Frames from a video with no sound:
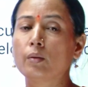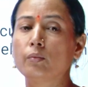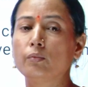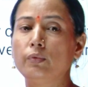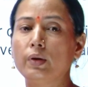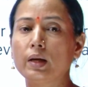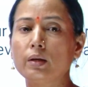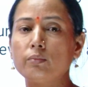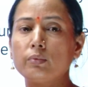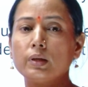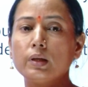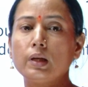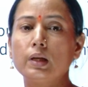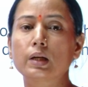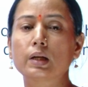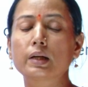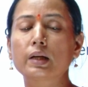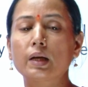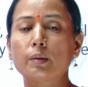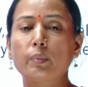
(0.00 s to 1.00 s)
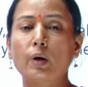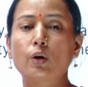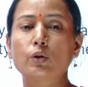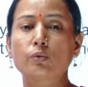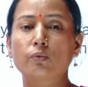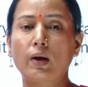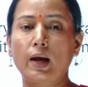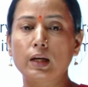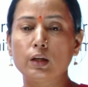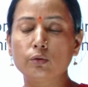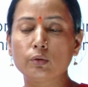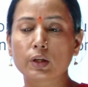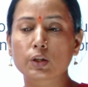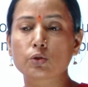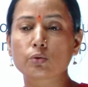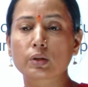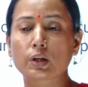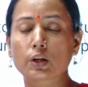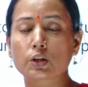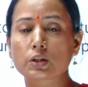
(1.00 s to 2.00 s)
When we learn about value
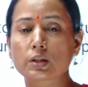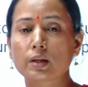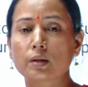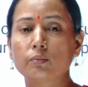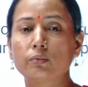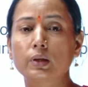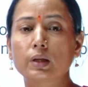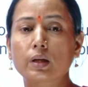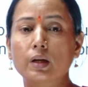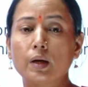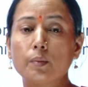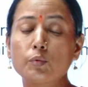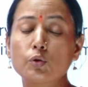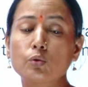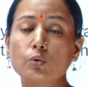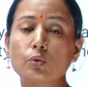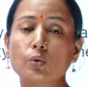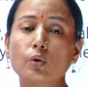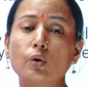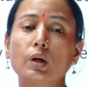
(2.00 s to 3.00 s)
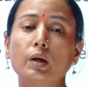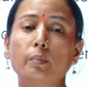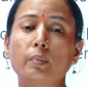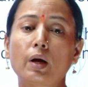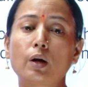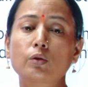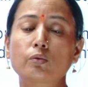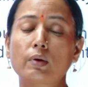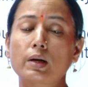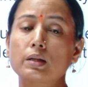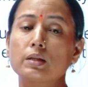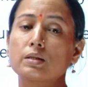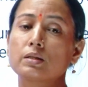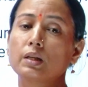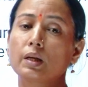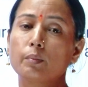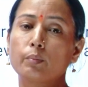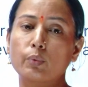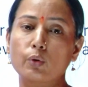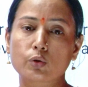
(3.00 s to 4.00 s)
education, we come to know about what is
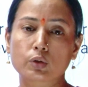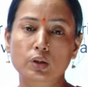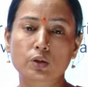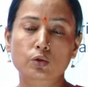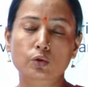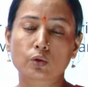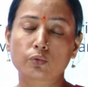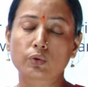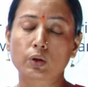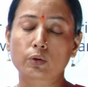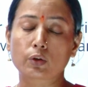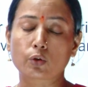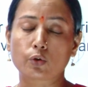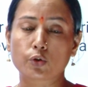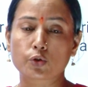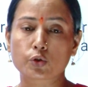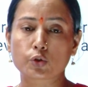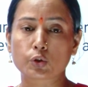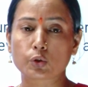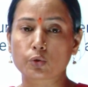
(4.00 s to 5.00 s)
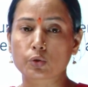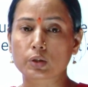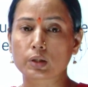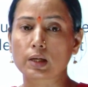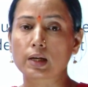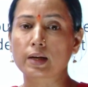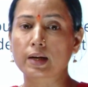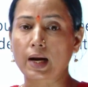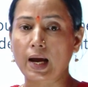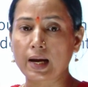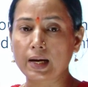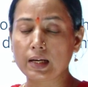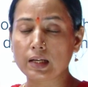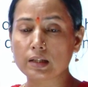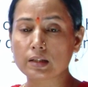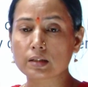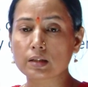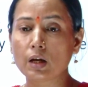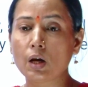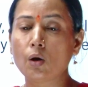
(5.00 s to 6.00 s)
the importance of our constitutional
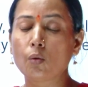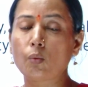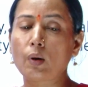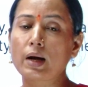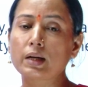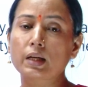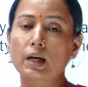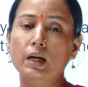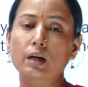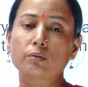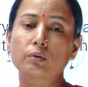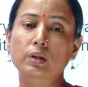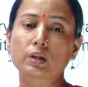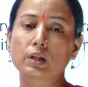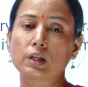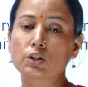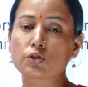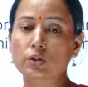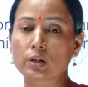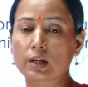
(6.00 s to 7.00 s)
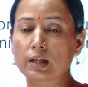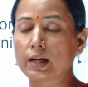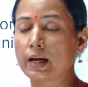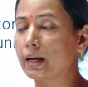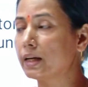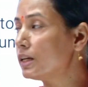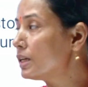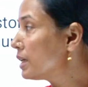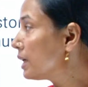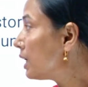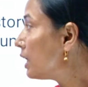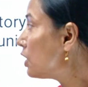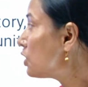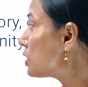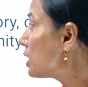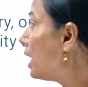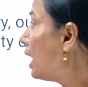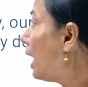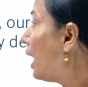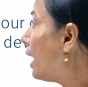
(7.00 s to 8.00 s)
rights, what are our cultural
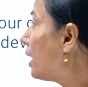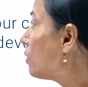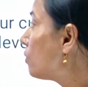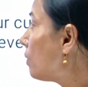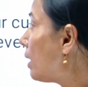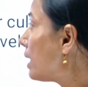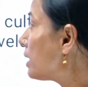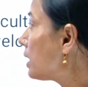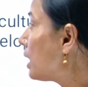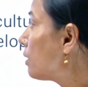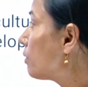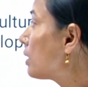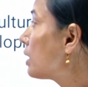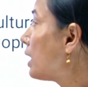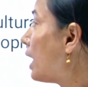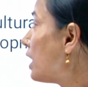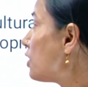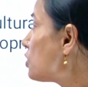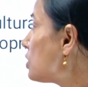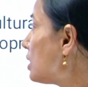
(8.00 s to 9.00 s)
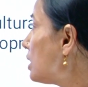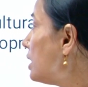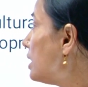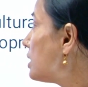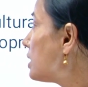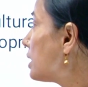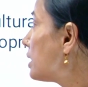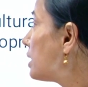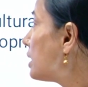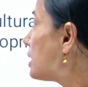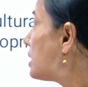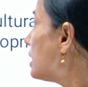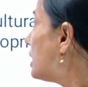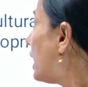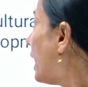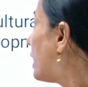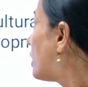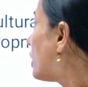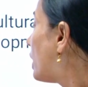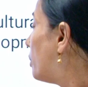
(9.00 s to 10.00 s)
heritage, and what are our national integrity
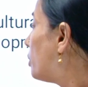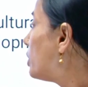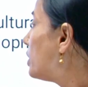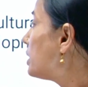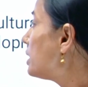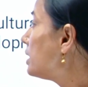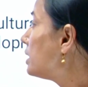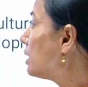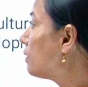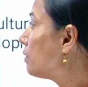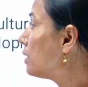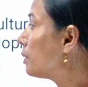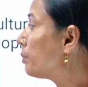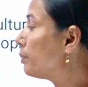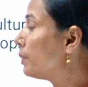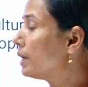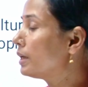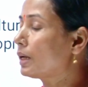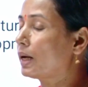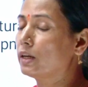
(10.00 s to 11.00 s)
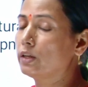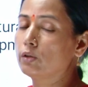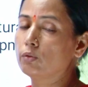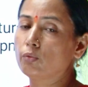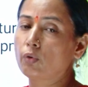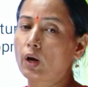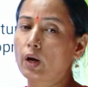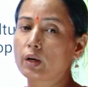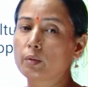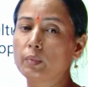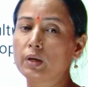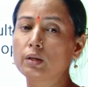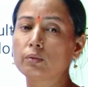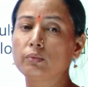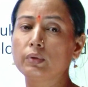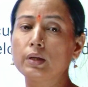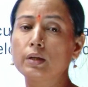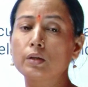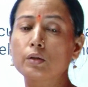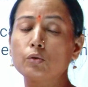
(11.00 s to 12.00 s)
and community development and environment.
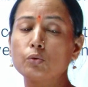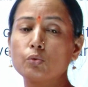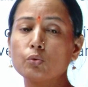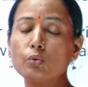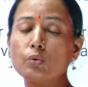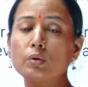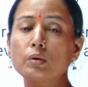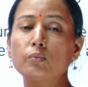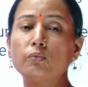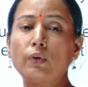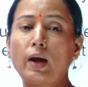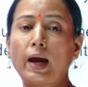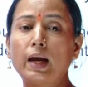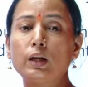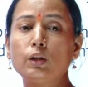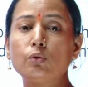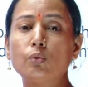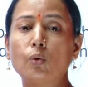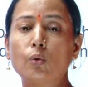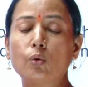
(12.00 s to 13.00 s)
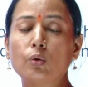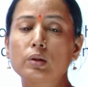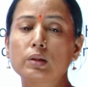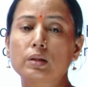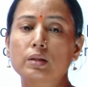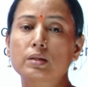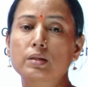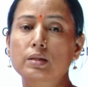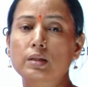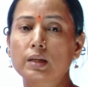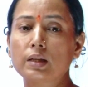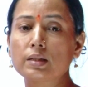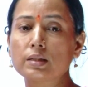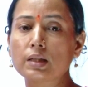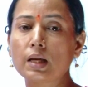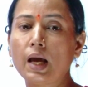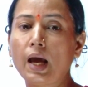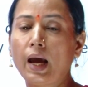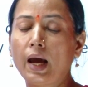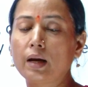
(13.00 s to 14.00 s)
We do value all these
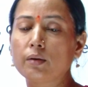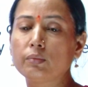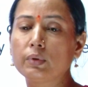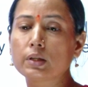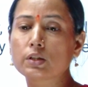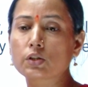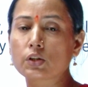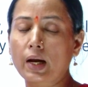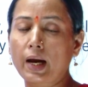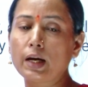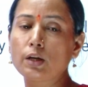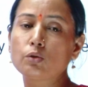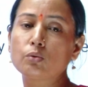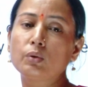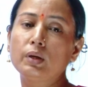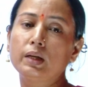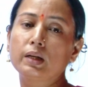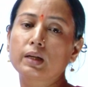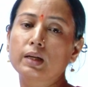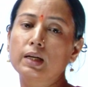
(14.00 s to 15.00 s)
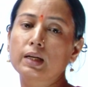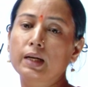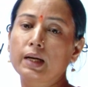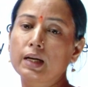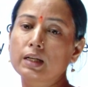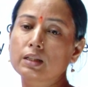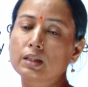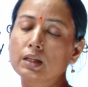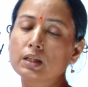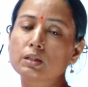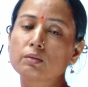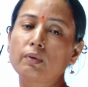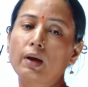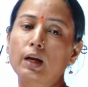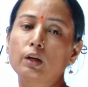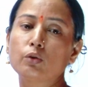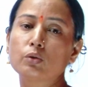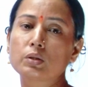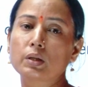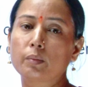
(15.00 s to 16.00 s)
things and we try to inculcate these
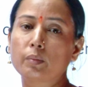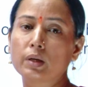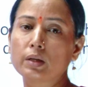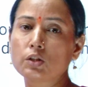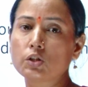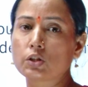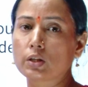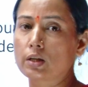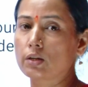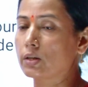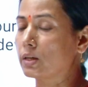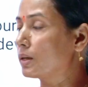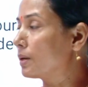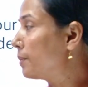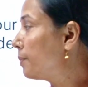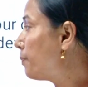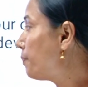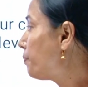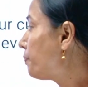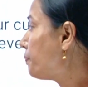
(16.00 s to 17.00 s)
values among children.